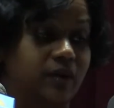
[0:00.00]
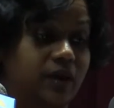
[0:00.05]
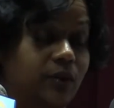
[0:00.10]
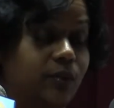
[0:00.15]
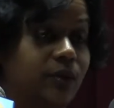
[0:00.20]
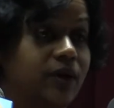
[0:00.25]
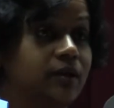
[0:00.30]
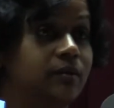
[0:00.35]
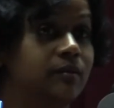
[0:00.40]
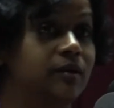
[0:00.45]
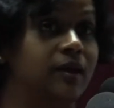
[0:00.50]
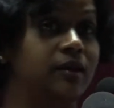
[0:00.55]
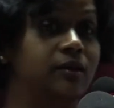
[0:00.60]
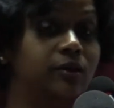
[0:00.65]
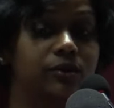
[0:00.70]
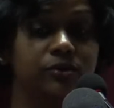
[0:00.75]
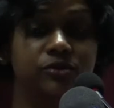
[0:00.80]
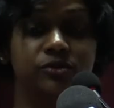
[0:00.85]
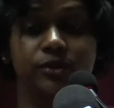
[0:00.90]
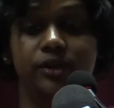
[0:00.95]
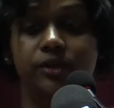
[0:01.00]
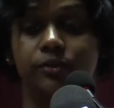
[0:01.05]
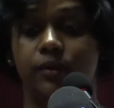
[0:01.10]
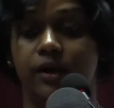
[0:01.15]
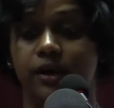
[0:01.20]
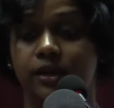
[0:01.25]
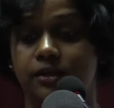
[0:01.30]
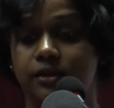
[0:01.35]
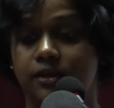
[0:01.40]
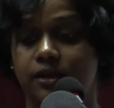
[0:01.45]
event and also
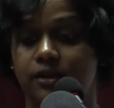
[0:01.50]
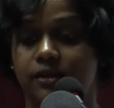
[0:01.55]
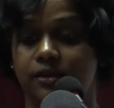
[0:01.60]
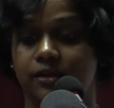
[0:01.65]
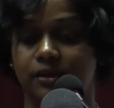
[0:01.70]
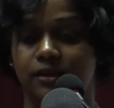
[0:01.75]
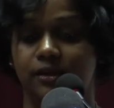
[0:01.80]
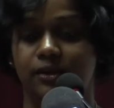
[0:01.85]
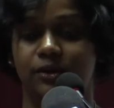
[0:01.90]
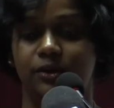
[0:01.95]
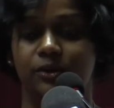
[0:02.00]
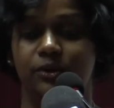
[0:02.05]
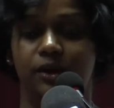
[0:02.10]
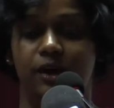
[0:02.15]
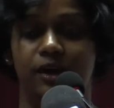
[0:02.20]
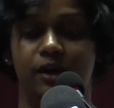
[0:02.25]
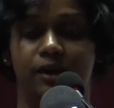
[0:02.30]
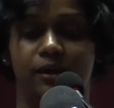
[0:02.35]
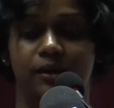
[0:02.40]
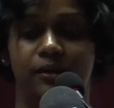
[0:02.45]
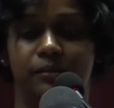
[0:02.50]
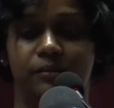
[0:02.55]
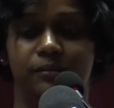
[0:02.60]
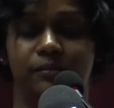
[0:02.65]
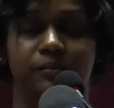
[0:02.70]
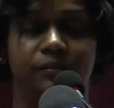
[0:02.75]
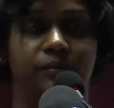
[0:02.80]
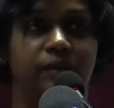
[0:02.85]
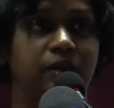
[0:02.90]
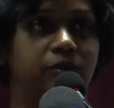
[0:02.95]
inviting
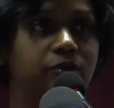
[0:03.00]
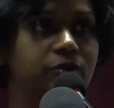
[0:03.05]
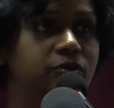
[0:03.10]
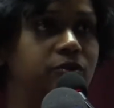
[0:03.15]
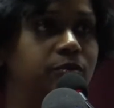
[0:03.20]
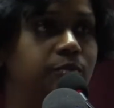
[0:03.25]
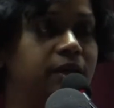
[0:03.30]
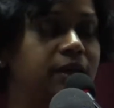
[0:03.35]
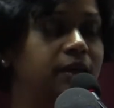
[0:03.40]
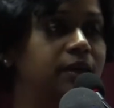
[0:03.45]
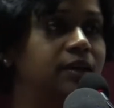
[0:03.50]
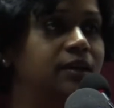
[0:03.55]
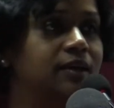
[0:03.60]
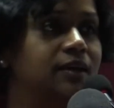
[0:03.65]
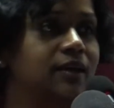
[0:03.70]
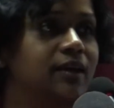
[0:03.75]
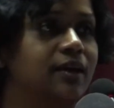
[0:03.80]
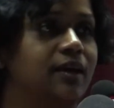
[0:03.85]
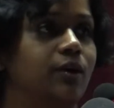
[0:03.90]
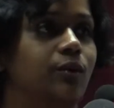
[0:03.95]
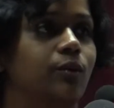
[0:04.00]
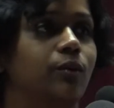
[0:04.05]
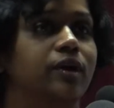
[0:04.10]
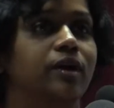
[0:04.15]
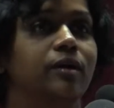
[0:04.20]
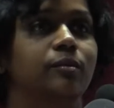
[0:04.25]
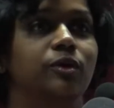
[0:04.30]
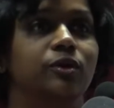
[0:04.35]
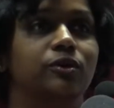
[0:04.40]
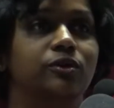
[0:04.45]
me to speak. What
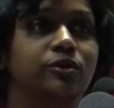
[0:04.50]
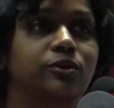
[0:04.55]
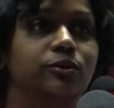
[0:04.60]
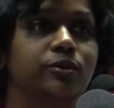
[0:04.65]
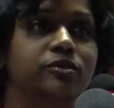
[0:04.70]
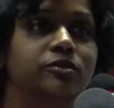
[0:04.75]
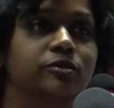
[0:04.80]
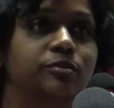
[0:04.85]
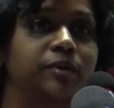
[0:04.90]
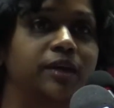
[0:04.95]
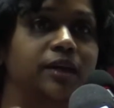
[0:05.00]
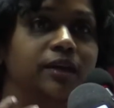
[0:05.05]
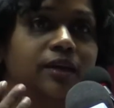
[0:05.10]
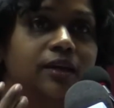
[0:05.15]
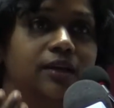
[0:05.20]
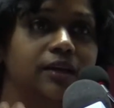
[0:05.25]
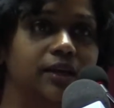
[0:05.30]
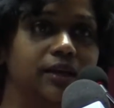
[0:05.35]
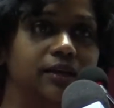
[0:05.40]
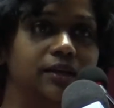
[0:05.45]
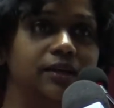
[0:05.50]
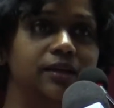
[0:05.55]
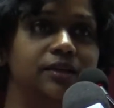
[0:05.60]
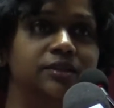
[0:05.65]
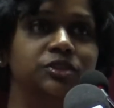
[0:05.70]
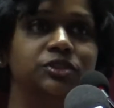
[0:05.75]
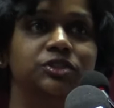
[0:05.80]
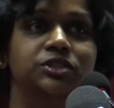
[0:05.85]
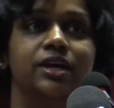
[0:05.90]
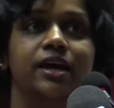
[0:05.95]
I'm going to do is speak in
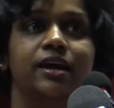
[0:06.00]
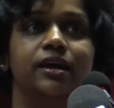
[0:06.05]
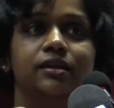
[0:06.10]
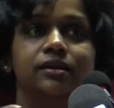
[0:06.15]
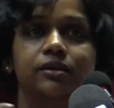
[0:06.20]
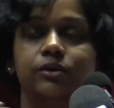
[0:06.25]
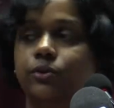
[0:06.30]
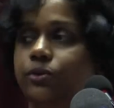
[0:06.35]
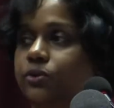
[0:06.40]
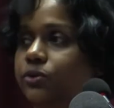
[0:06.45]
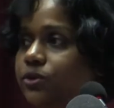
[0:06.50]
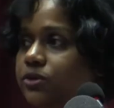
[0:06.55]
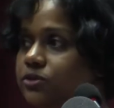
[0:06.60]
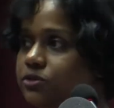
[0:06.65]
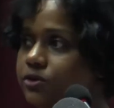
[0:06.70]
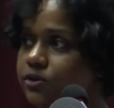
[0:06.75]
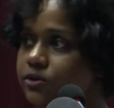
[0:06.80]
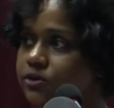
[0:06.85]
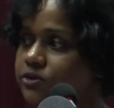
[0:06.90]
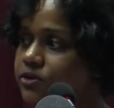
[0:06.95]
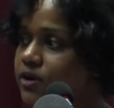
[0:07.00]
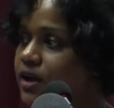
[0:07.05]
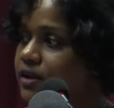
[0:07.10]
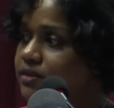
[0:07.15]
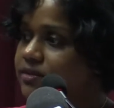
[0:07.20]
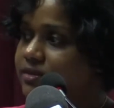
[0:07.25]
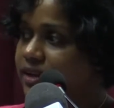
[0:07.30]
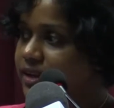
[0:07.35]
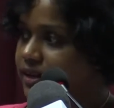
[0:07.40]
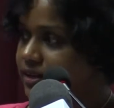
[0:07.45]
English, and Guru is going to
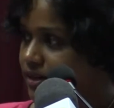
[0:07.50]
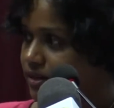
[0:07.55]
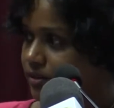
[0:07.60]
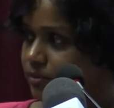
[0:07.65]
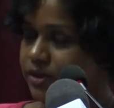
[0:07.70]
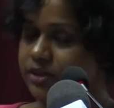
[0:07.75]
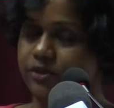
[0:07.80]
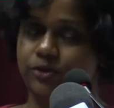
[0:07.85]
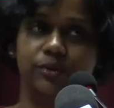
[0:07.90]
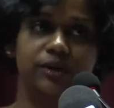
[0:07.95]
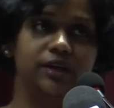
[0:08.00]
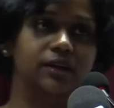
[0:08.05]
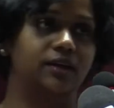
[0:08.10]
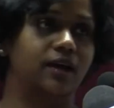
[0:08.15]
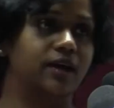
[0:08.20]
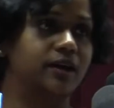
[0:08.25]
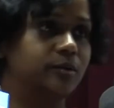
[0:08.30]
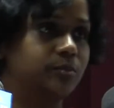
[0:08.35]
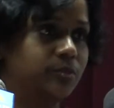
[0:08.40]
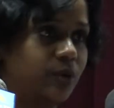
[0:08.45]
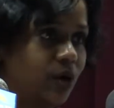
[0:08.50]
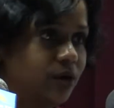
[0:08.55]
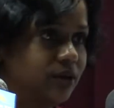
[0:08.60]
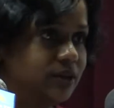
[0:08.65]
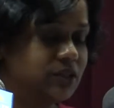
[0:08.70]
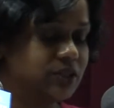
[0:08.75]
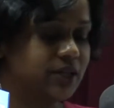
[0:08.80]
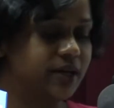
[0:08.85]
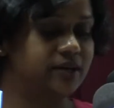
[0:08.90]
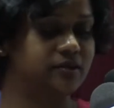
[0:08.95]
translate in between. I
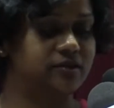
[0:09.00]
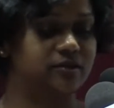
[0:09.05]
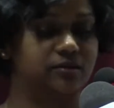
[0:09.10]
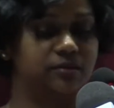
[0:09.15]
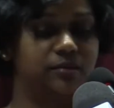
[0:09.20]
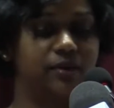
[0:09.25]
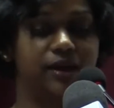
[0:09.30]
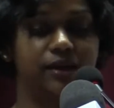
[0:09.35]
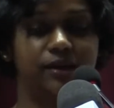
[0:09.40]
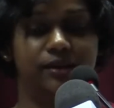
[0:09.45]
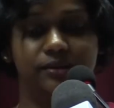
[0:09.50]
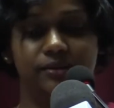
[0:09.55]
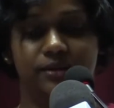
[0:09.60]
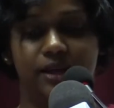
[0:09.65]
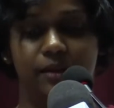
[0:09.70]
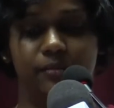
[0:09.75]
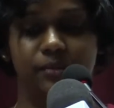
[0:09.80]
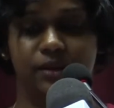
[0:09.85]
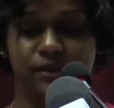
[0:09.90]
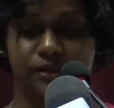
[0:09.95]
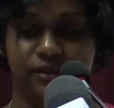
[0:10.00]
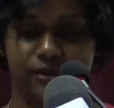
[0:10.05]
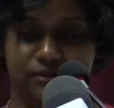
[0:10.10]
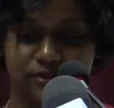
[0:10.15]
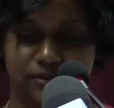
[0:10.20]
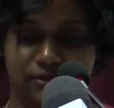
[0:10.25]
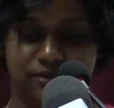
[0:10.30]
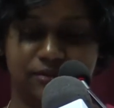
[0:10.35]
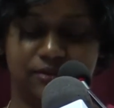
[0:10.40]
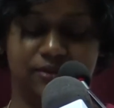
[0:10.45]
apologize, my Tamil
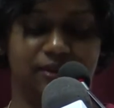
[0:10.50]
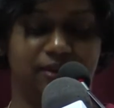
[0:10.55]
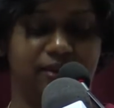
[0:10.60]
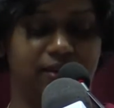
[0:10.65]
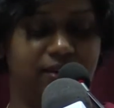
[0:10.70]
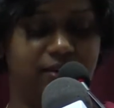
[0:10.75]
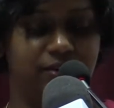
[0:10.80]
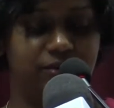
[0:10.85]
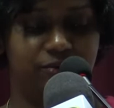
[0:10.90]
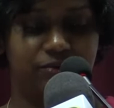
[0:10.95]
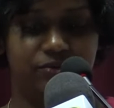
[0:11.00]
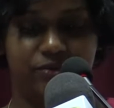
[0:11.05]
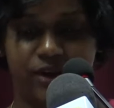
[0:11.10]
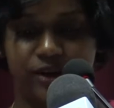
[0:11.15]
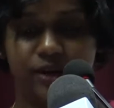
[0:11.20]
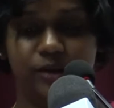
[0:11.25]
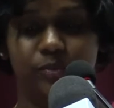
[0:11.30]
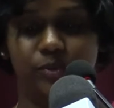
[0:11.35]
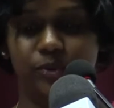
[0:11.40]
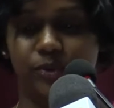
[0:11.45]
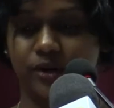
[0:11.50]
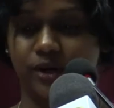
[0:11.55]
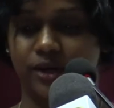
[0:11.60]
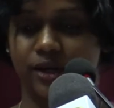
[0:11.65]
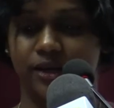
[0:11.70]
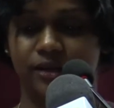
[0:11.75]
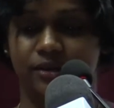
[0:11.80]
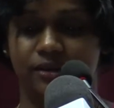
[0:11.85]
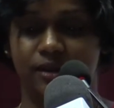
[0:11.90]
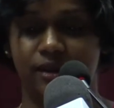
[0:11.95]
is very poor
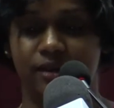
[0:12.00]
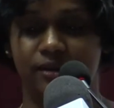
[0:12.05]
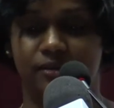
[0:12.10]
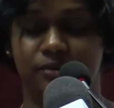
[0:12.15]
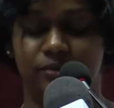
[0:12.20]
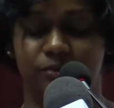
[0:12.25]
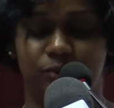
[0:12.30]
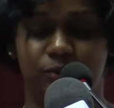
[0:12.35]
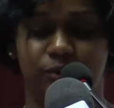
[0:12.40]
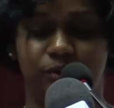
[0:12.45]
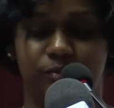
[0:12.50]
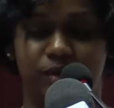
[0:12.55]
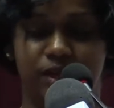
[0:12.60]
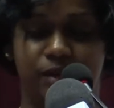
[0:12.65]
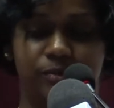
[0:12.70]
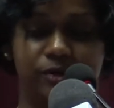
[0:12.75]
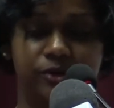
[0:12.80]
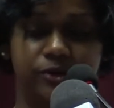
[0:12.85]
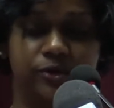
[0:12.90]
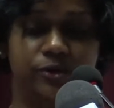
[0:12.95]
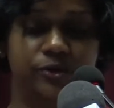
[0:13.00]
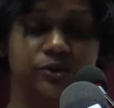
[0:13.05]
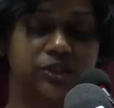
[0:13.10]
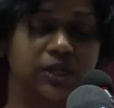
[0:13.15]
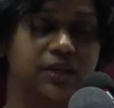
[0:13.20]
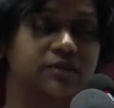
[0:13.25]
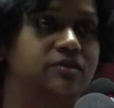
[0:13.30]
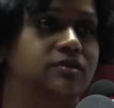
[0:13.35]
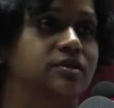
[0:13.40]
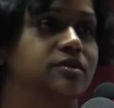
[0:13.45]
and won't be able to do
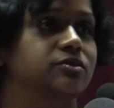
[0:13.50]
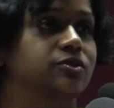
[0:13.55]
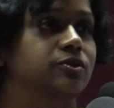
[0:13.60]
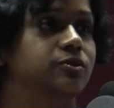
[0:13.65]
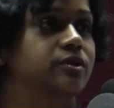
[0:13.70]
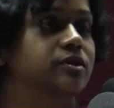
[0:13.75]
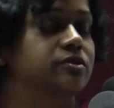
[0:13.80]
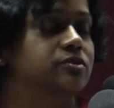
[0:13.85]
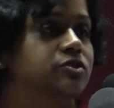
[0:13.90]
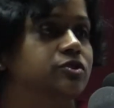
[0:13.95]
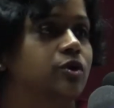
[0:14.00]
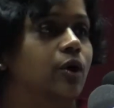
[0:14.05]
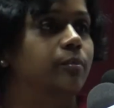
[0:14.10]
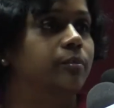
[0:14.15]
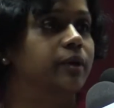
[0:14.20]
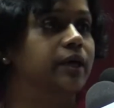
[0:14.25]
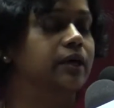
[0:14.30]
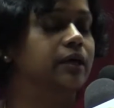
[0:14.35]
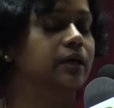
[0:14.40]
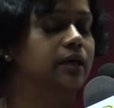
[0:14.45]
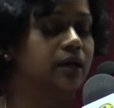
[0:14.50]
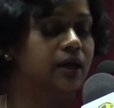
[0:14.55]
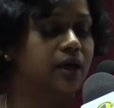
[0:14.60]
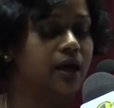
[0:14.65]
justice to this topic.